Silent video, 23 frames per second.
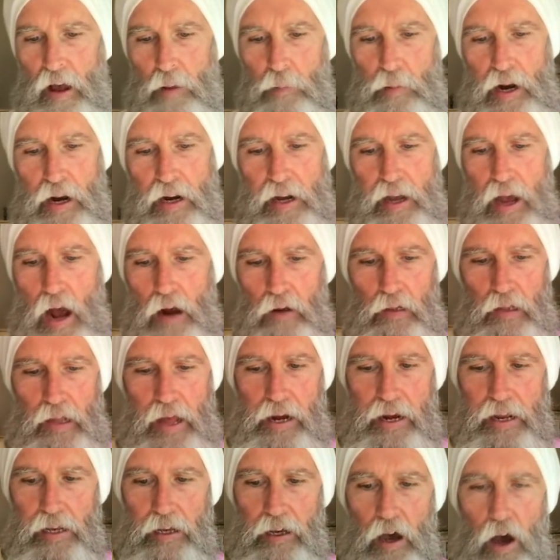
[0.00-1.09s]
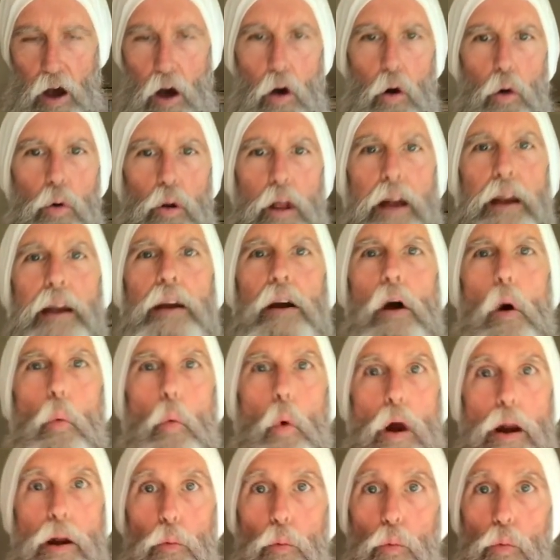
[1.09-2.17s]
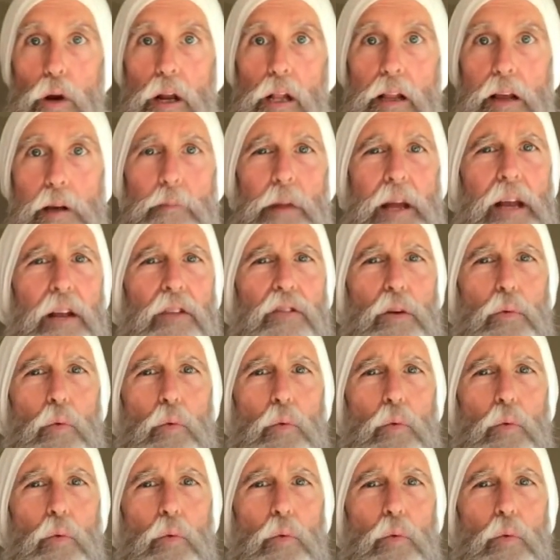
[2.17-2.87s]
But anyhow, letting go, what it really means,